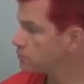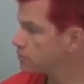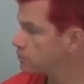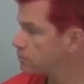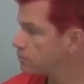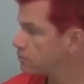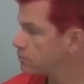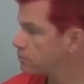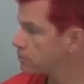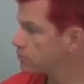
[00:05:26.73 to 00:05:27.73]

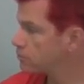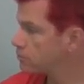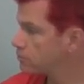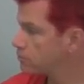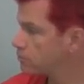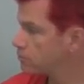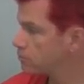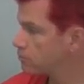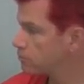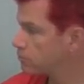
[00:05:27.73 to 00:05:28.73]

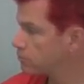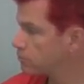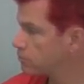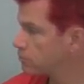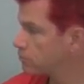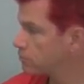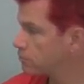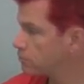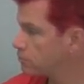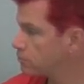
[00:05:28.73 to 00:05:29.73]

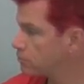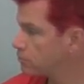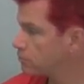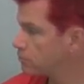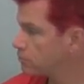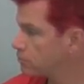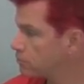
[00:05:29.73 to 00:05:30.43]
The person shown says nothing.